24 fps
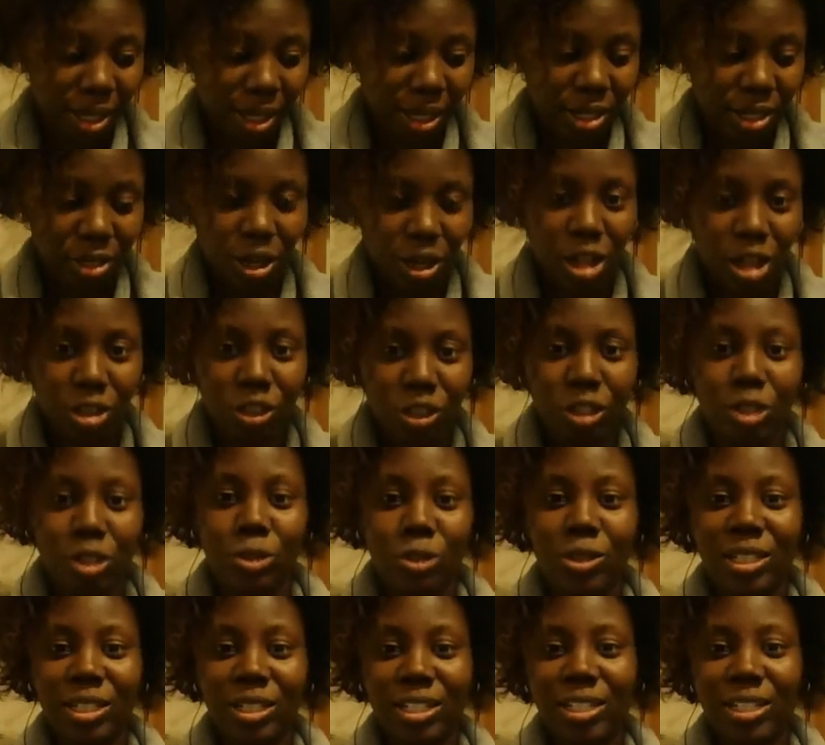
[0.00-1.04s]
and
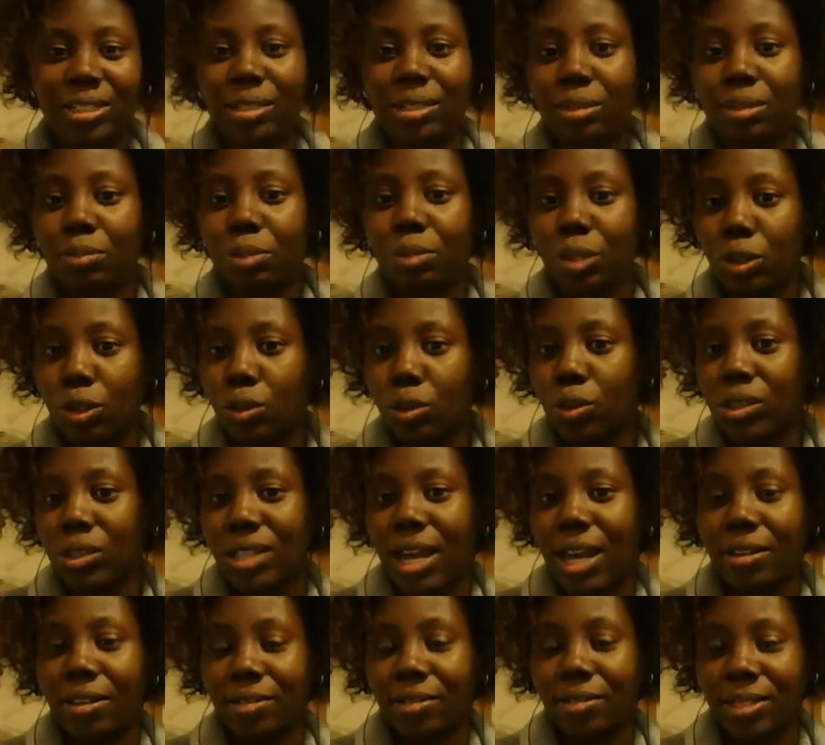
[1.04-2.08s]
also to get some use
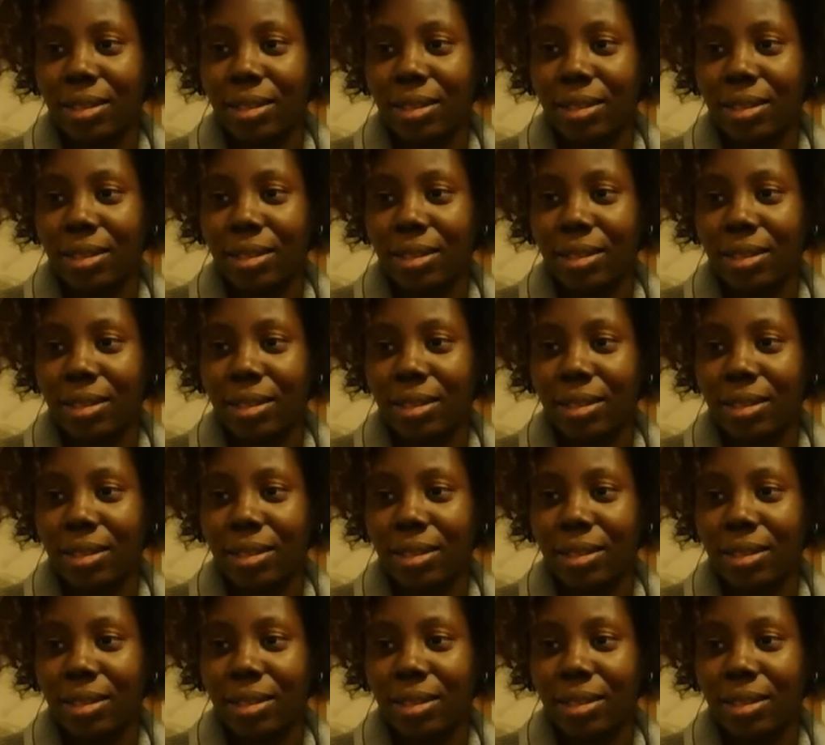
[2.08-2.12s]
out of